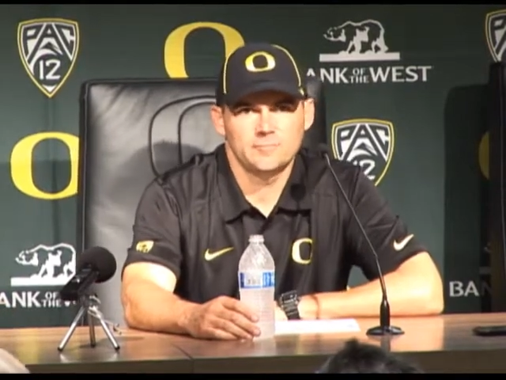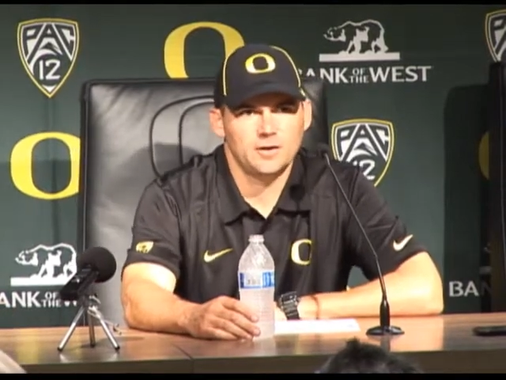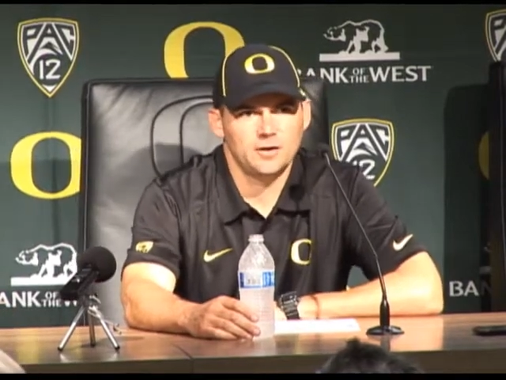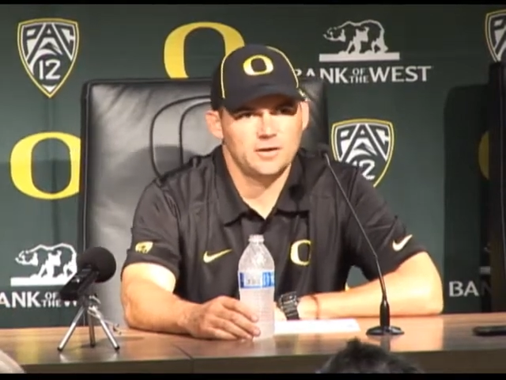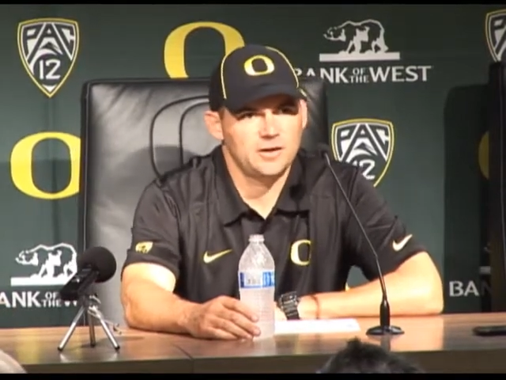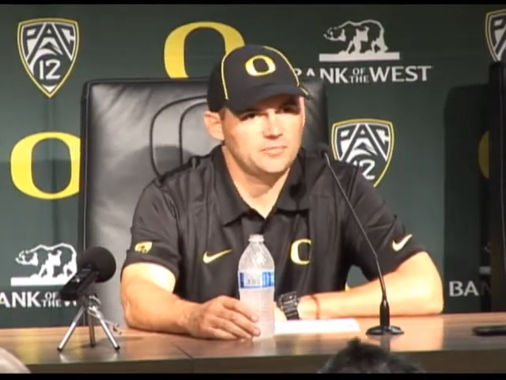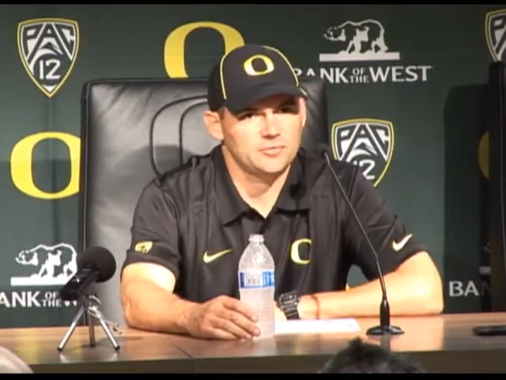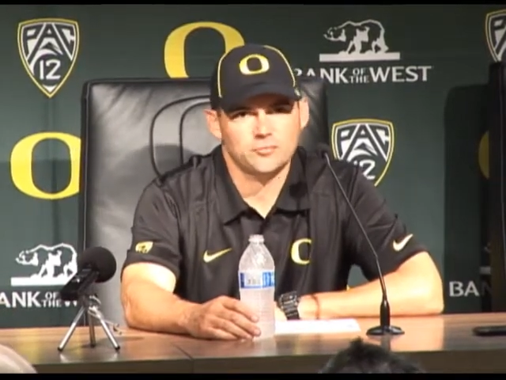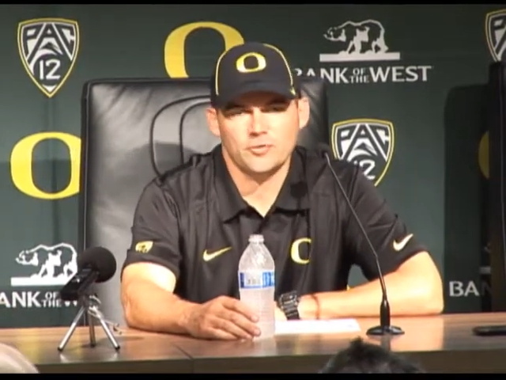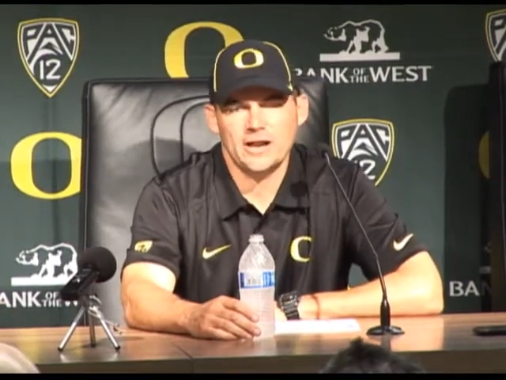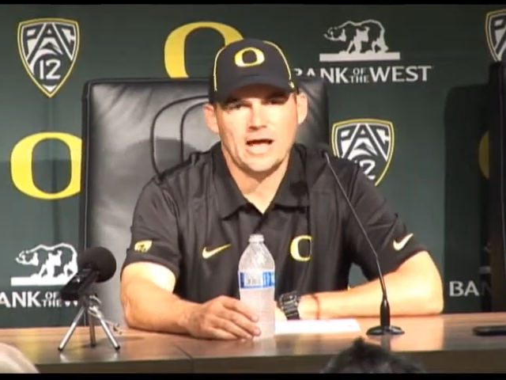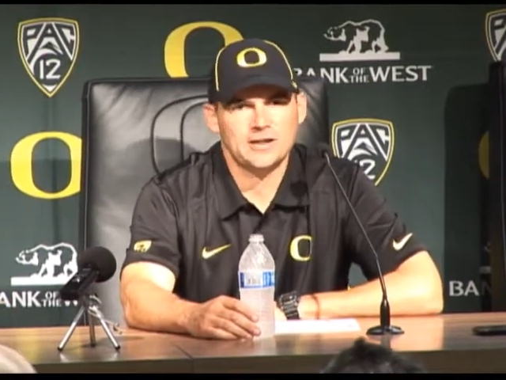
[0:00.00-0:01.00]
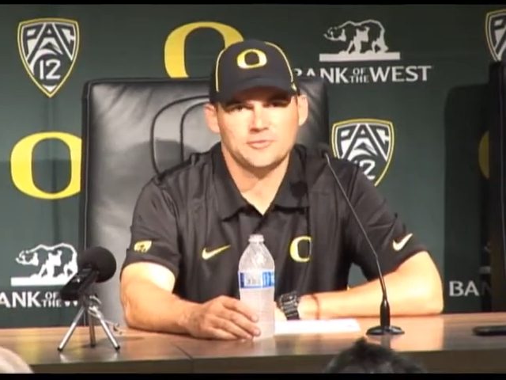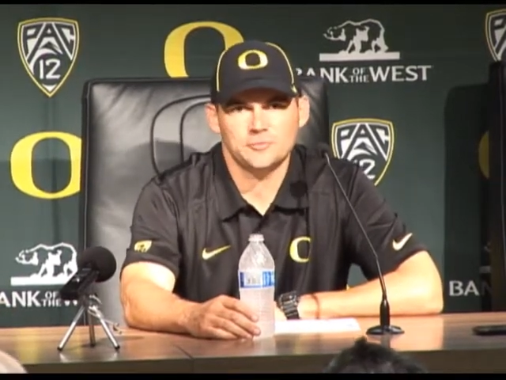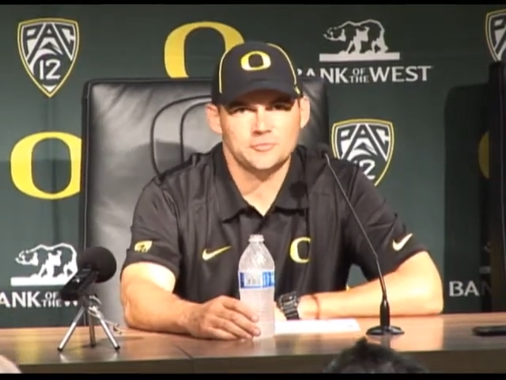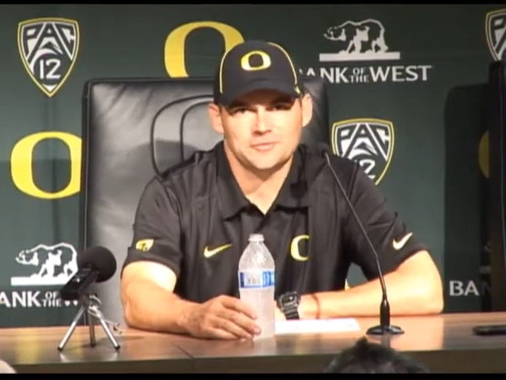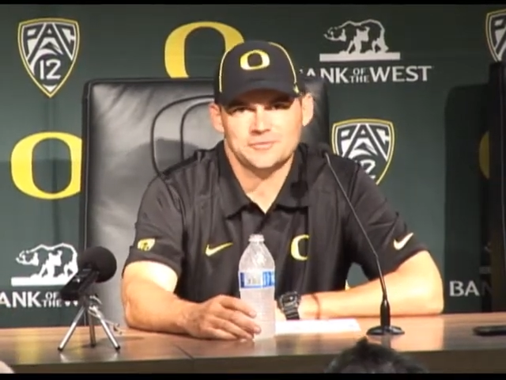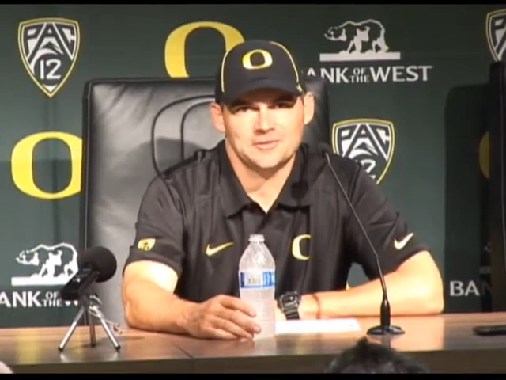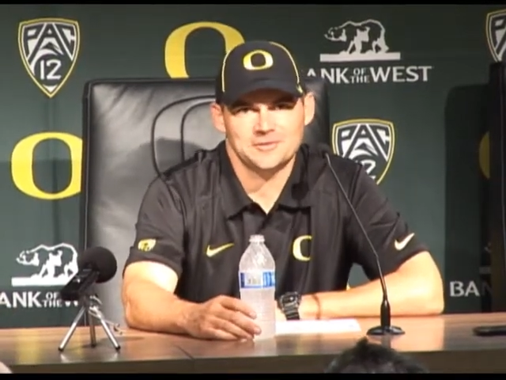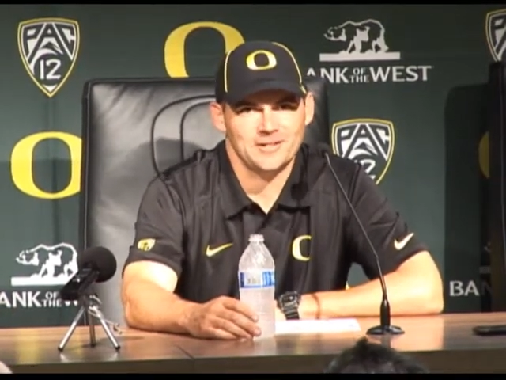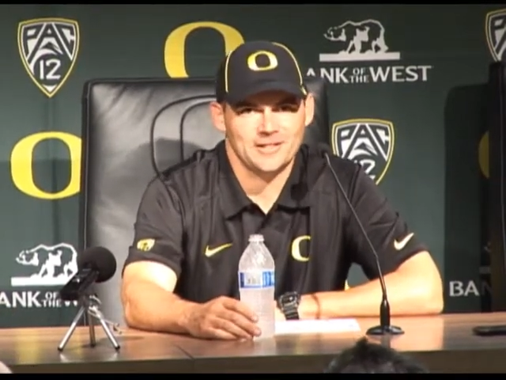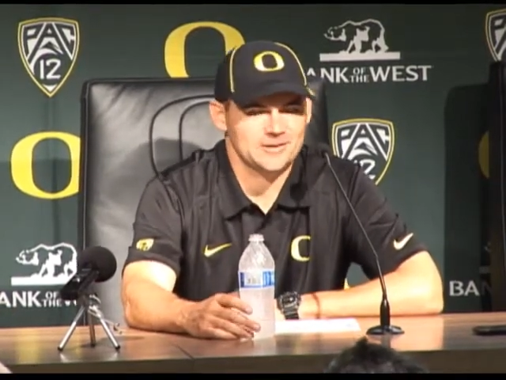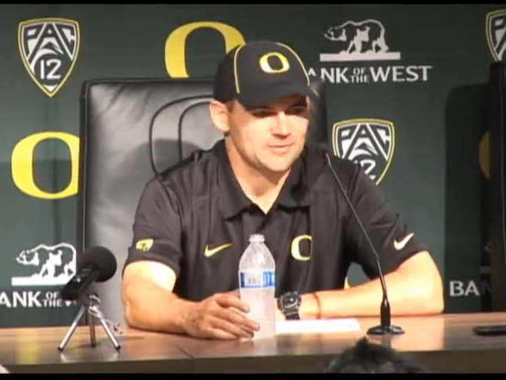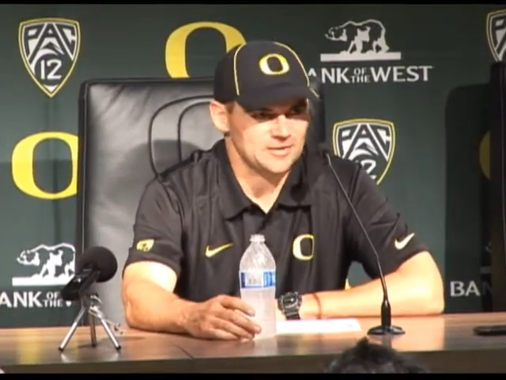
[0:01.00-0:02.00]
Has a great attitude. He's just a,
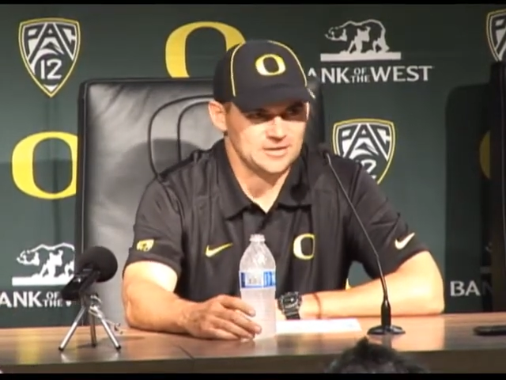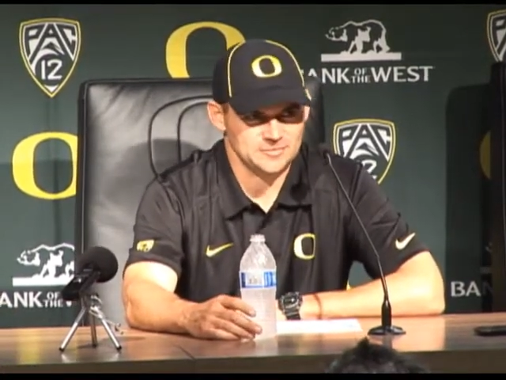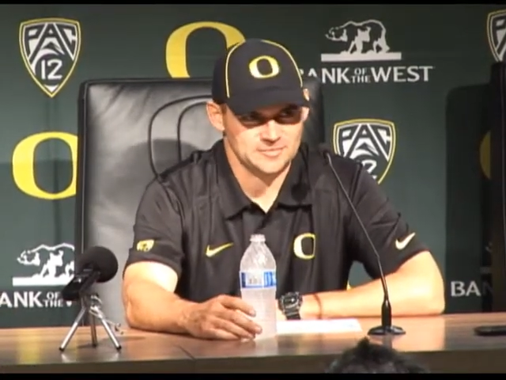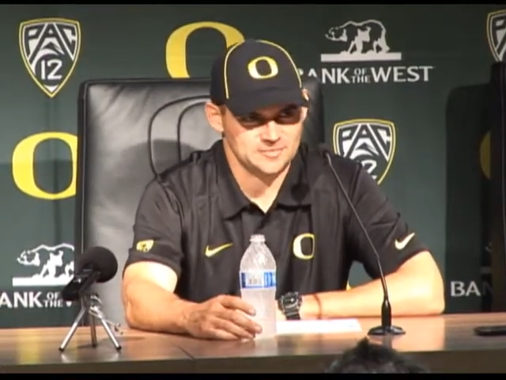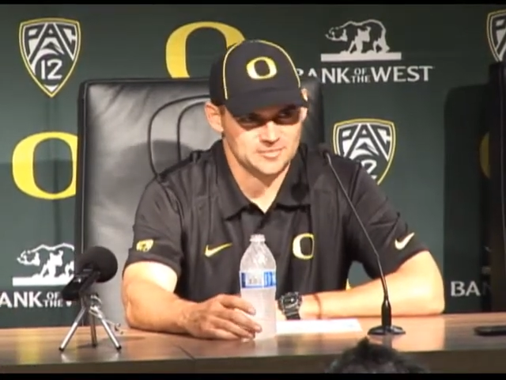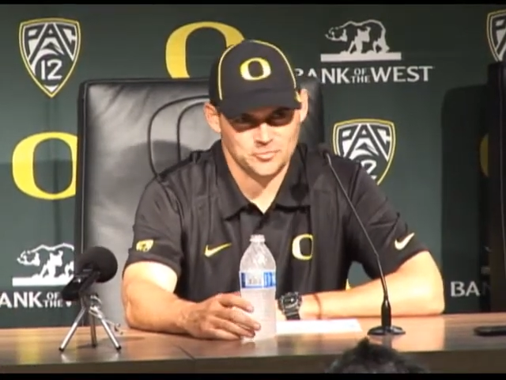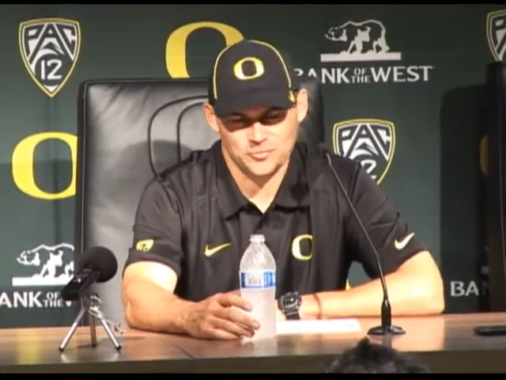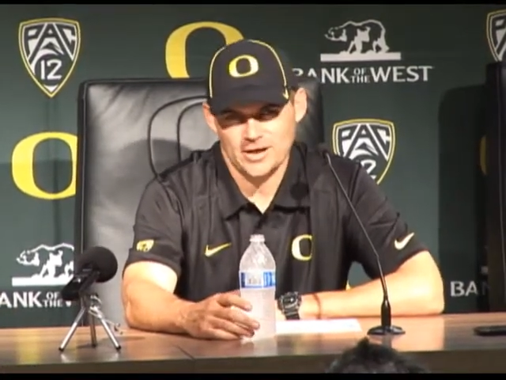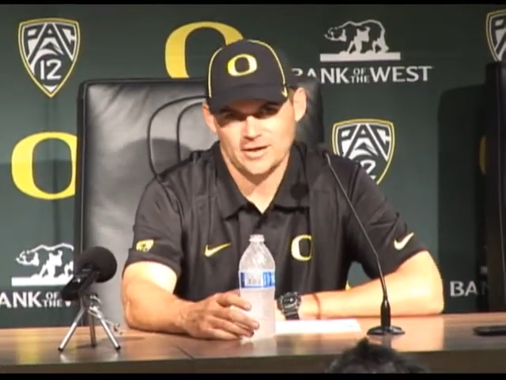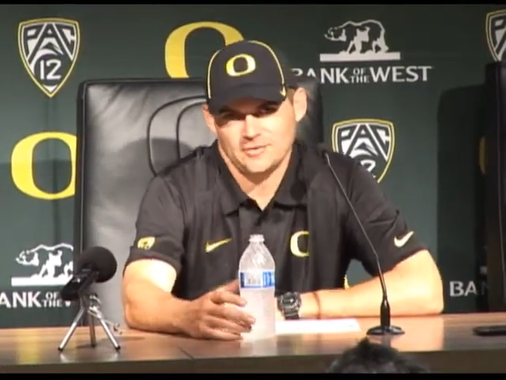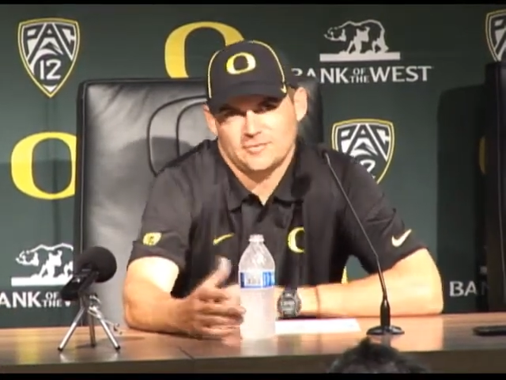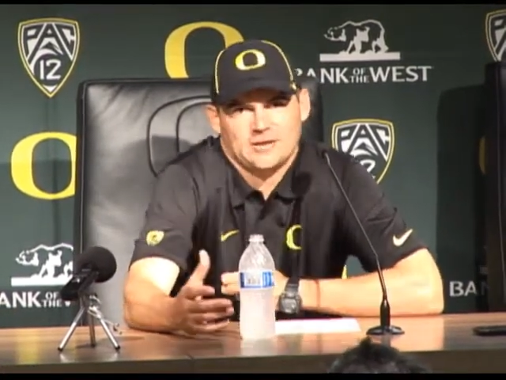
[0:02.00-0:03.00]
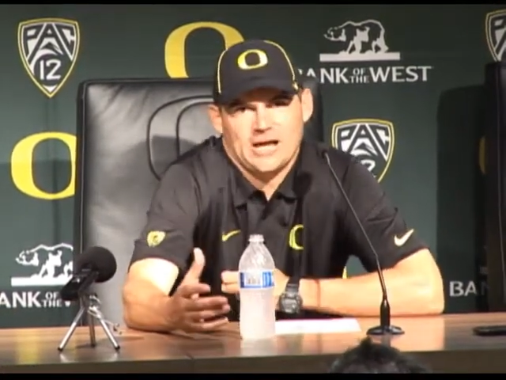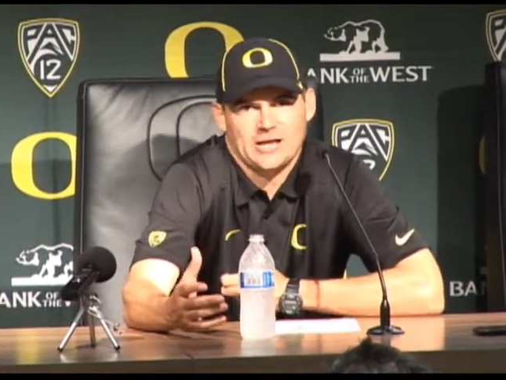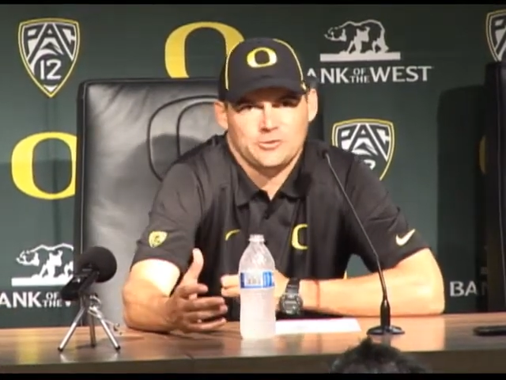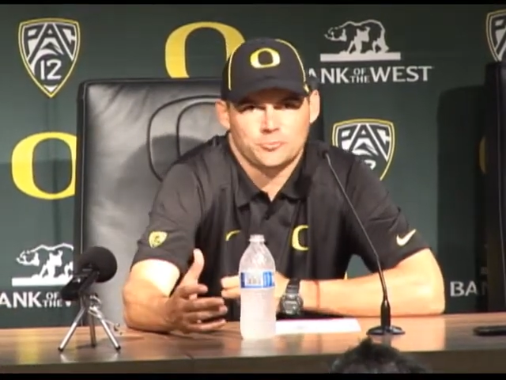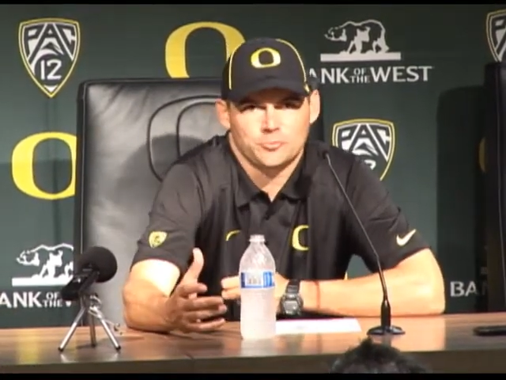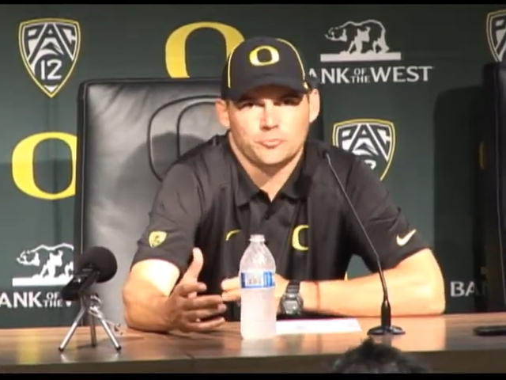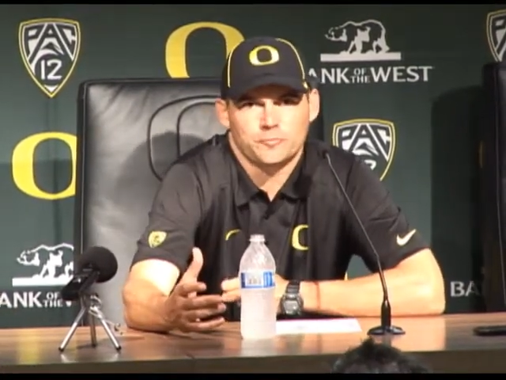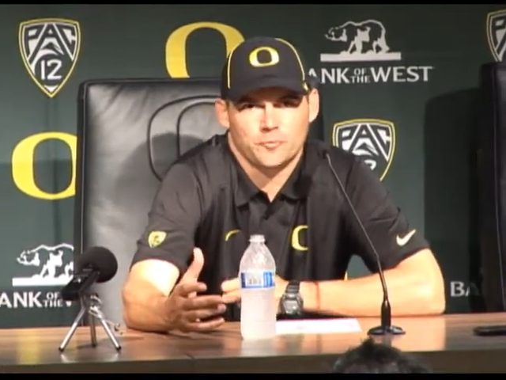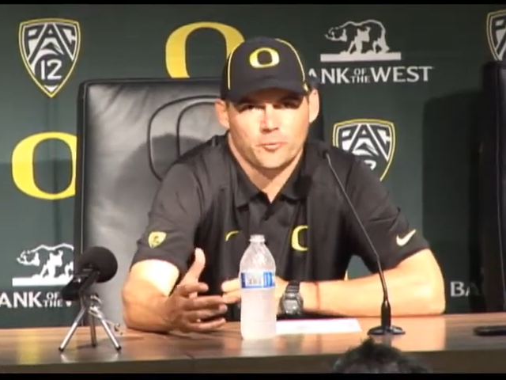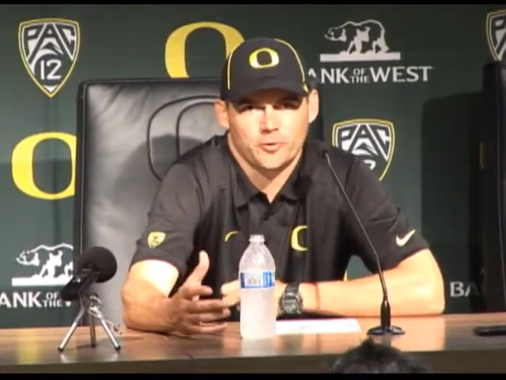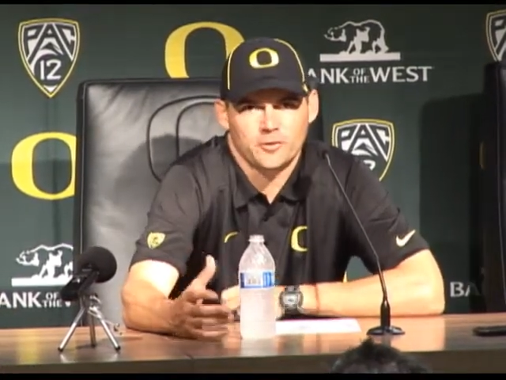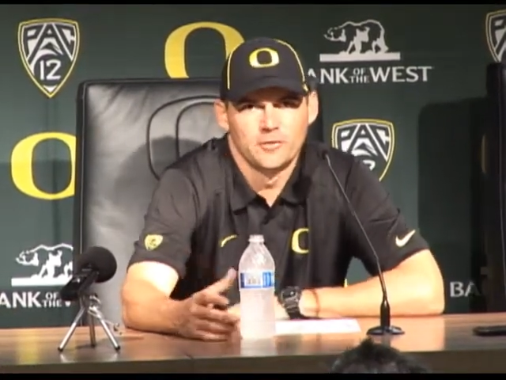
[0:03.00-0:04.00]
like I said, he's just a great, he's a guy you root
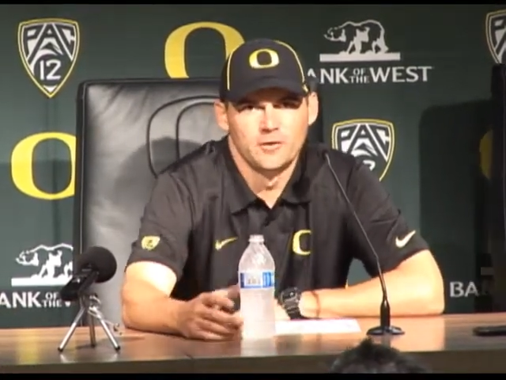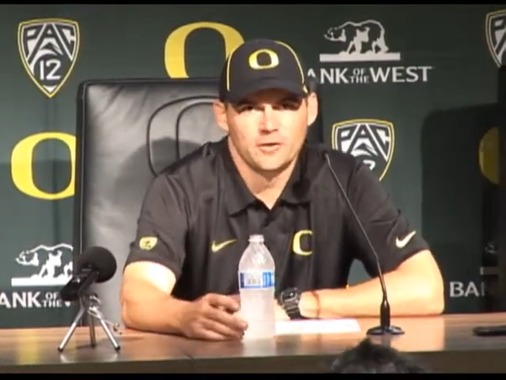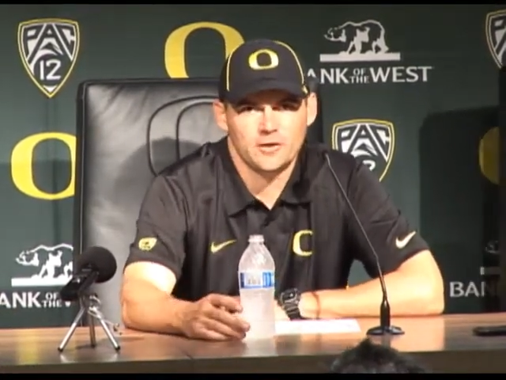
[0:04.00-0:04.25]
for.